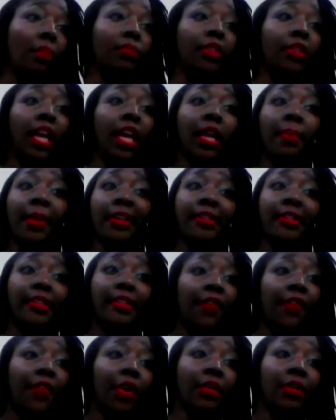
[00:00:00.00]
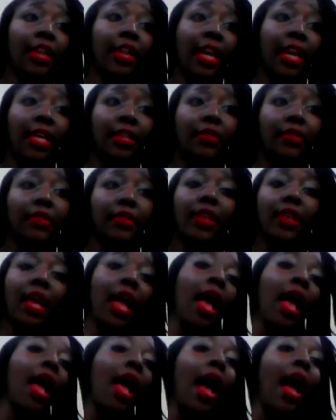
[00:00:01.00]
taking myself on dates.
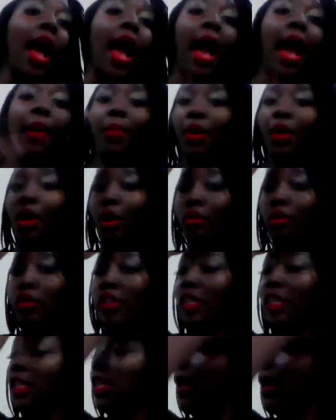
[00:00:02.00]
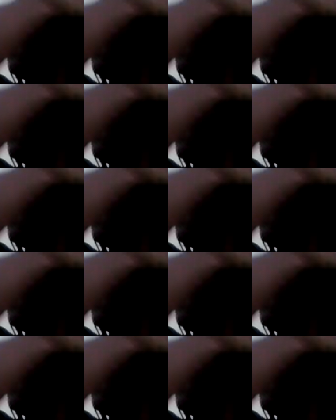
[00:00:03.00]
I would go to the